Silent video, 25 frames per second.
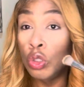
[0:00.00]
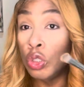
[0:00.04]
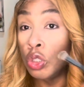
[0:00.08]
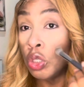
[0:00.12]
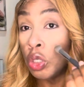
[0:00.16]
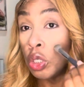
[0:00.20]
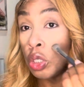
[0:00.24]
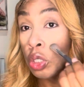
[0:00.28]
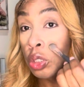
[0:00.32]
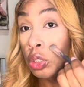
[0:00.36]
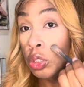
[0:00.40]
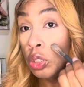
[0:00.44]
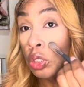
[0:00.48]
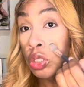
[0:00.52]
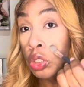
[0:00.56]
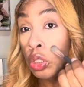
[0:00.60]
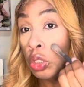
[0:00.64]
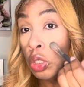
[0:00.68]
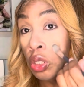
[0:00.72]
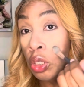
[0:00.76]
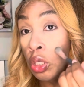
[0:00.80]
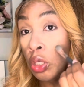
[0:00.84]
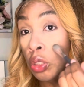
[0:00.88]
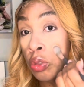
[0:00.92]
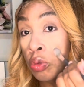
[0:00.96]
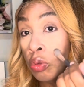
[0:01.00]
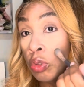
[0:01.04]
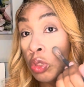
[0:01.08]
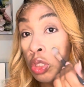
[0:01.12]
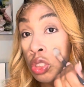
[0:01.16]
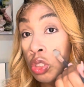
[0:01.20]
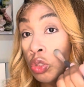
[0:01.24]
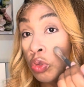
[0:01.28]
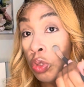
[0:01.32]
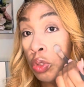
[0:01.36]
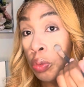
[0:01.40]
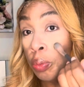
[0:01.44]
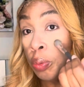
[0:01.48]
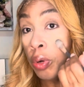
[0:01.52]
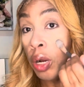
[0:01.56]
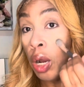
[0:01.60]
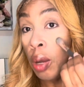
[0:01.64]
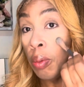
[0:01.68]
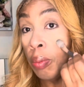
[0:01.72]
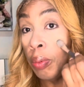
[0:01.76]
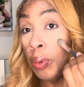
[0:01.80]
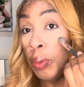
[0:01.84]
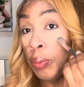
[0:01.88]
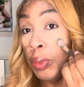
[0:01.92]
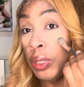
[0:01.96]
concealer, which will
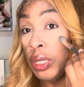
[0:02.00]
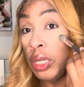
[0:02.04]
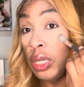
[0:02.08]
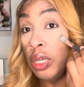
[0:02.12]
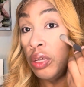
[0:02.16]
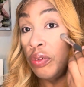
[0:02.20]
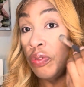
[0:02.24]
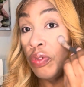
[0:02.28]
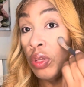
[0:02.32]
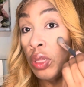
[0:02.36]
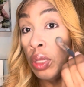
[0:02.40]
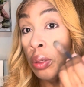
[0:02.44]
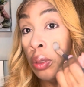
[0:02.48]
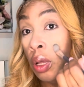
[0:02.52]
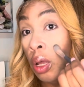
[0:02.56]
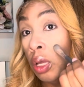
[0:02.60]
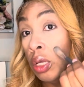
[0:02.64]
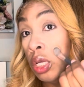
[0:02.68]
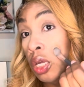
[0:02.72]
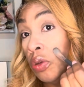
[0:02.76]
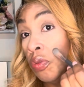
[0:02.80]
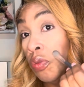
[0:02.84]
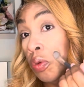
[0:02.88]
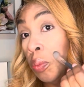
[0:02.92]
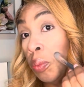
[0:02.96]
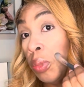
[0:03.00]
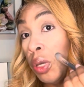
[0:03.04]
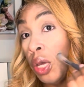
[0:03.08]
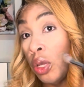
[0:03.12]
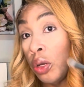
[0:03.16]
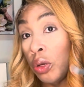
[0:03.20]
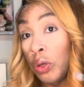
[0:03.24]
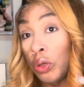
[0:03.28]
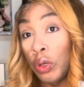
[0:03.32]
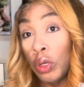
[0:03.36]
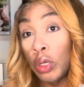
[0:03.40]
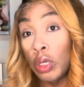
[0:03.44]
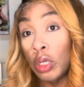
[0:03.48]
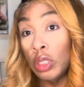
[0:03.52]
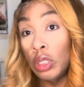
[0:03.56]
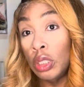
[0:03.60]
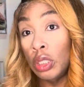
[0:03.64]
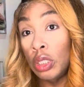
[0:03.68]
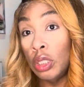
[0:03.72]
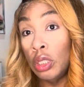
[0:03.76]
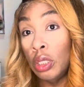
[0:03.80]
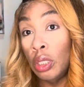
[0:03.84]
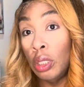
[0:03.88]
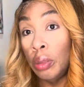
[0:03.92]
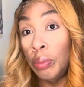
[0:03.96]
probably even better, your
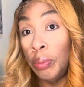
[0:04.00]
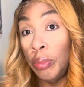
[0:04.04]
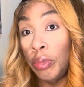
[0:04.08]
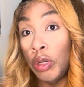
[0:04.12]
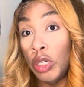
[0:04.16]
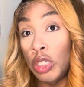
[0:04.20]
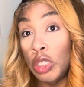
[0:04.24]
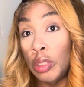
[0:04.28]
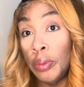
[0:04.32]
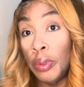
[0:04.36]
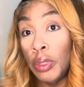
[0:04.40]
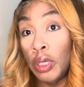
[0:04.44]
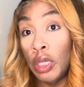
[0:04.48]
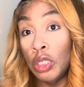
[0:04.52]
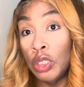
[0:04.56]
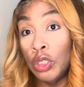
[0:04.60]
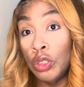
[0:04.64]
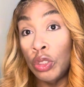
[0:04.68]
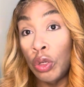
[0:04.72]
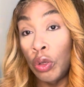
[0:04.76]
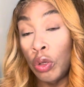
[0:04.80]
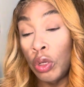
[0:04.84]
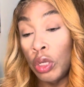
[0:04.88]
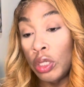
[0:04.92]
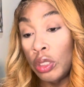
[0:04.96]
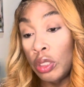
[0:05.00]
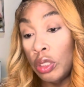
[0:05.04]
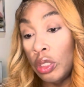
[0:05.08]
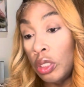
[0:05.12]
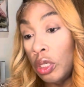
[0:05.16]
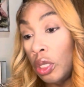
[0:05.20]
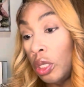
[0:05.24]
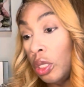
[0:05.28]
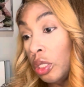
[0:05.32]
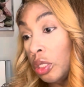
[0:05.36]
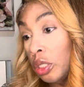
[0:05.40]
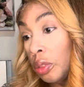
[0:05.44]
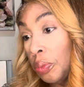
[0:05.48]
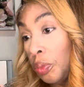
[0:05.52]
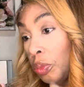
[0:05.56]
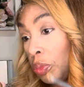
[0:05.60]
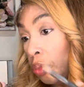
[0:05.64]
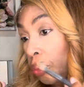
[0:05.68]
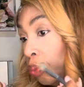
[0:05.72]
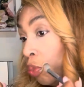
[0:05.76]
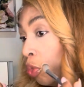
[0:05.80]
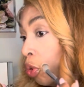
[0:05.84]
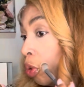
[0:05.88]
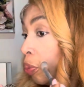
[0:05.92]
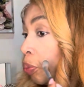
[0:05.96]
concealer brush, because, you know, concealer is
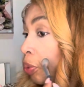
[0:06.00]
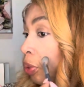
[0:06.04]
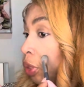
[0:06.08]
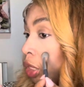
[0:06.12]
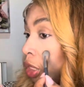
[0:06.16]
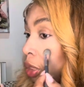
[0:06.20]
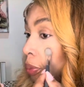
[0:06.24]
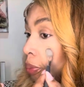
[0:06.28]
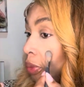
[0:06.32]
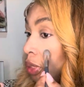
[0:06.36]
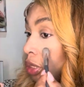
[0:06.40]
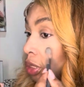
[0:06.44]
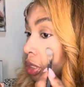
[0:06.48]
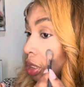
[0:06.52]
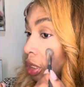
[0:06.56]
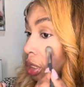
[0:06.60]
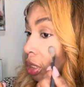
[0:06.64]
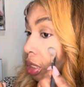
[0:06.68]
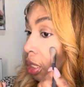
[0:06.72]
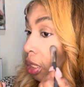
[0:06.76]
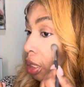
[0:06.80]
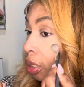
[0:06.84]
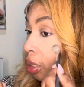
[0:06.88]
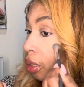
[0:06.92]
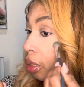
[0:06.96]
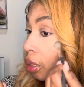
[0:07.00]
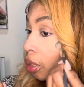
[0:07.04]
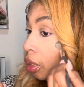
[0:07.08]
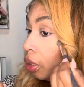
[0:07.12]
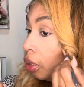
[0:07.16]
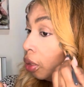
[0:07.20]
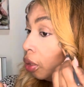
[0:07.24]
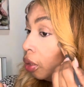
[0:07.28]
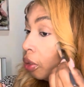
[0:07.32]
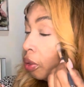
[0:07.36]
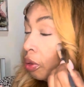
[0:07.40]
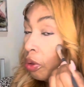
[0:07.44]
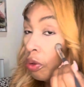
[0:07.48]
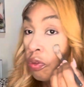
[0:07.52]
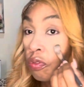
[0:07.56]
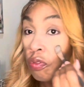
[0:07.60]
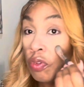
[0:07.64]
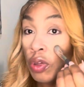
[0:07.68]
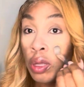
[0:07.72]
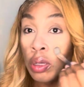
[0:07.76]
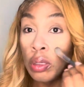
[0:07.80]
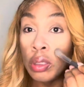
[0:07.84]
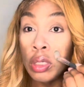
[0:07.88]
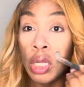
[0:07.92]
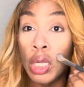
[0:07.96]
more pigmented than
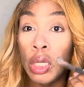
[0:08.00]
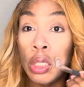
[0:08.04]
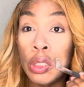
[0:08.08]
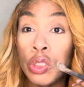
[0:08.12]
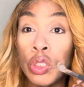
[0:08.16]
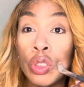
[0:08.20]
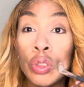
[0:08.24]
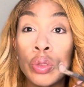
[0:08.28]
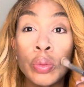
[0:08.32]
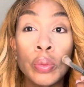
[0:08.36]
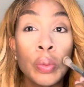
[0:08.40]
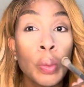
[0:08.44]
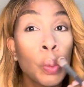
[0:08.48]
foundation.